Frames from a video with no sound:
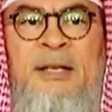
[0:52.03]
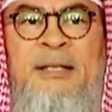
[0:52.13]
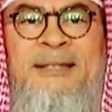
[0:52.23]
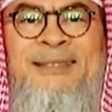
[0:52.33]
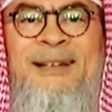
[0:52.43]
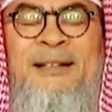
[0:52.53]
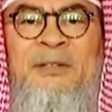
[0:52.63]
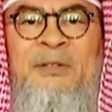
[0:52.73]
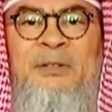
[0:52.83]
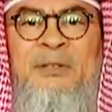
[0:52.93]
is
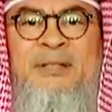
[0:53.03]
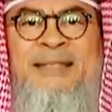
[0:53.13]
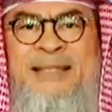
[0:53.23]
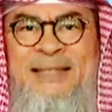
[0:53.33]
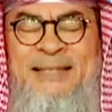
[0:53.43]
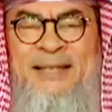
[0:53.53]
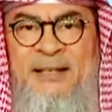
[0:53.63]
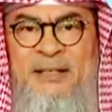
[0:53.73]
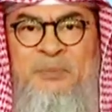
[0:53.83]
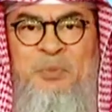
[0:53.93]
not
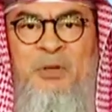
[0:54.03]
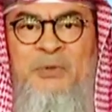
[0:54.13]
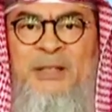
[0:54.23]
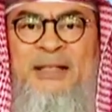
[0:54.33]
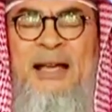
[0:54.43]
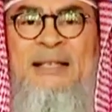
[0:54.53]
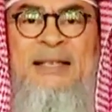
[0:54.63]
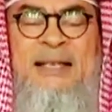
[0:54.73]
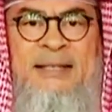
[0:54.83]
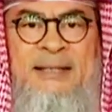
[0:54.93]
sincere and perfect
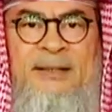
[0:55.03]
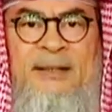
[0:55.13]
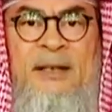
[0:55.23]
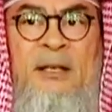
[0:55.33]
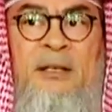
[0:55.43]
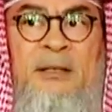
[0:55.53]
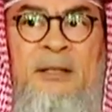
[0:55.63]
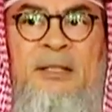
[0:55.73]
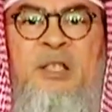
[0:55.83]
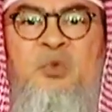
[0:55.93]
as his.
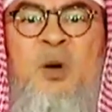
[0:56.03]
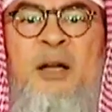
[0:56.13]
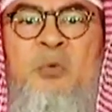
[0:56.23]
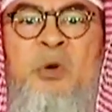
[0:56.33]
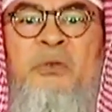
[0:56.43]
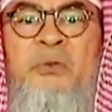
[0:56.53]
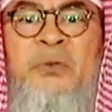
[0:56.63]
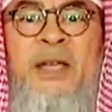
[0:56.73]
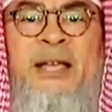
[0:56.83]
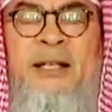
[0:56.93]
This is why we're
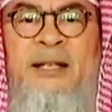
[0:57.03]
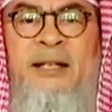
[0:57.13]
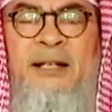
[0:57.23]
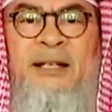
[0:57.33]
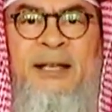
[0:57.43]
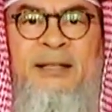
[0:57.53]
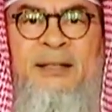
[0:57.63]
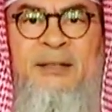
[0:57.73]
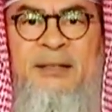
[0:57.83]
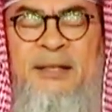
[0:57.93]
failing in
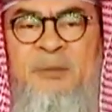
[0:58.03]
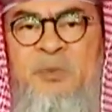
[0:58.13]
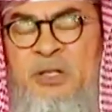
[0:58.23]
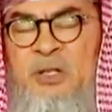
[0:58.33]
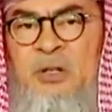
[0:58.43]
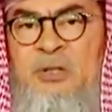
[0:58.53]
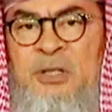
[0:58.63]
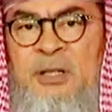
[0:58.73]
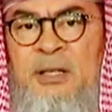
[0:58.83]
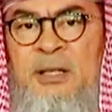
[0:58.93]
getting the same
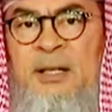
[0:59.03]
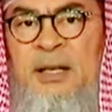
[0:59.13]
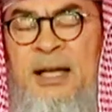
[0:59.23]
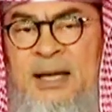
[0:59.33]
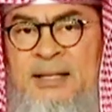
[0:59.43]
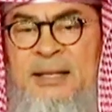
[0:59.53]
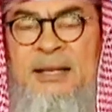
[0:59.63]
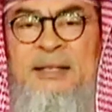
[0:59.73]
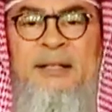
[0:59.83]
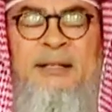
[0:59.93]
results as
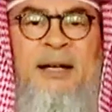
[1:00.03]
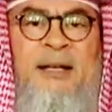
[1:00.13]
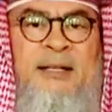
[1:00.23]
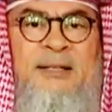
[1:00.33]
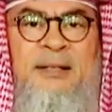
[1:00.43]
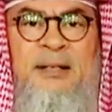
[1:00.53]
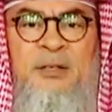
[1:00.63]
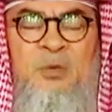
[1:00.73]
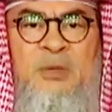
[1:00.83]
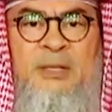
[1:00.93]
he did alayhi
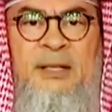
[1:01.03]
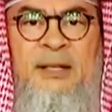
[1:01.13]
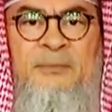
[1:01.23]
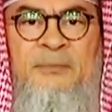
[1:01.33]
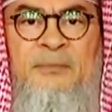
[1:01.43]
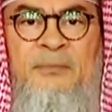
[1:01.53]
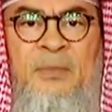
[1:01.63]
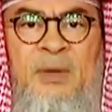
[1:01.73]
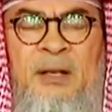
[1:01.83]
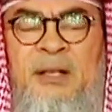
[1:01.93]
salatu wasalam.
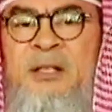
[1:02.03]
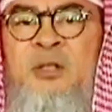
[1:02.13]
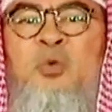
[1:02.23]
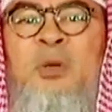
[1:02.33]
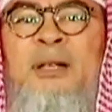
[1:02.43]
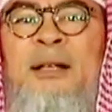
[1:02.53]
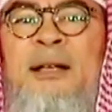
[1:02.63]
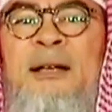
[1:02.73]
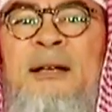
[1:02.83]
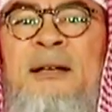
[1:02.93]
Listen to what
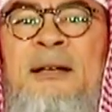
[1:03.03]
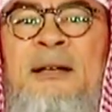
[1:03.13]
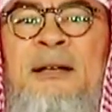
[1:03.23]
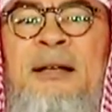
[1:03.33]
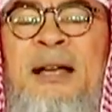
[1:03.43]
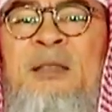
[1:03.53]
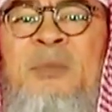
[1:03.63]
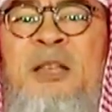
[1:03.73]
Allah had